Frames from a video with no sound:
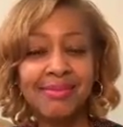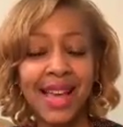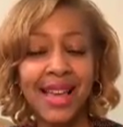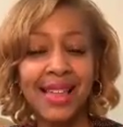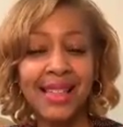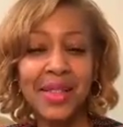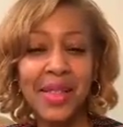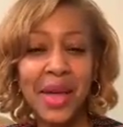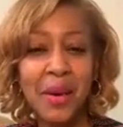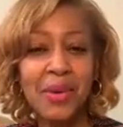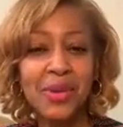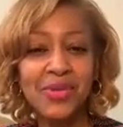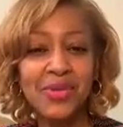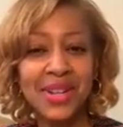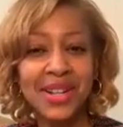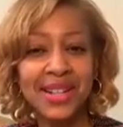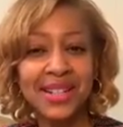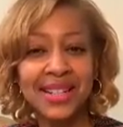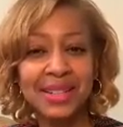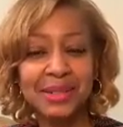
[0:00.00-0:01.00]
I thought that was
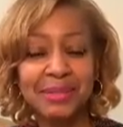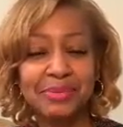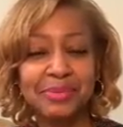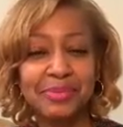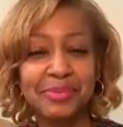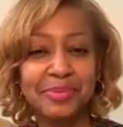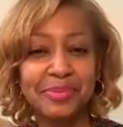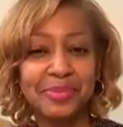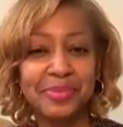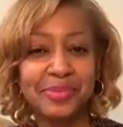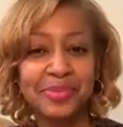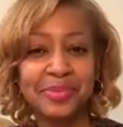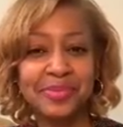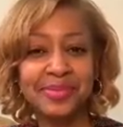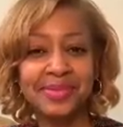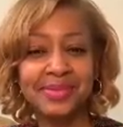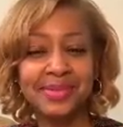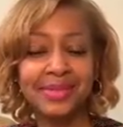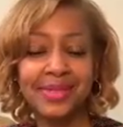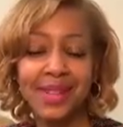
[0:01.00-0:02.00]
funny.
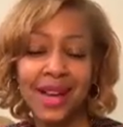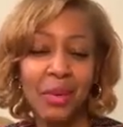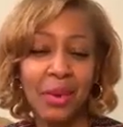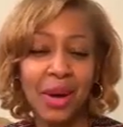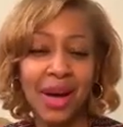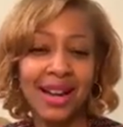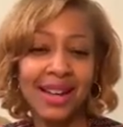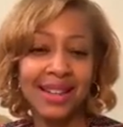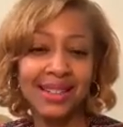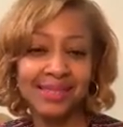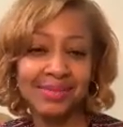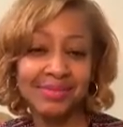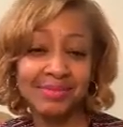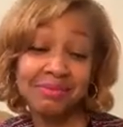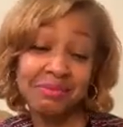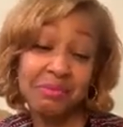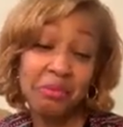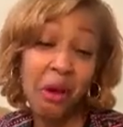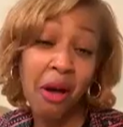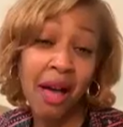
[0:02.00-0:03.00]
Okay,
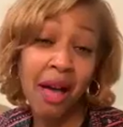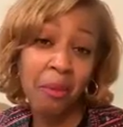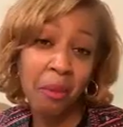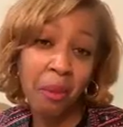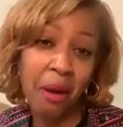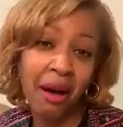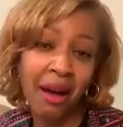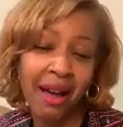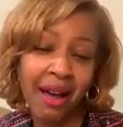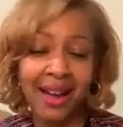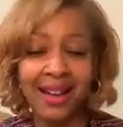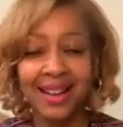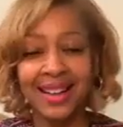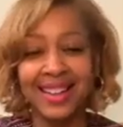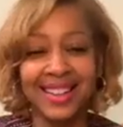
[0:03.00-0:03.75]
well, that one.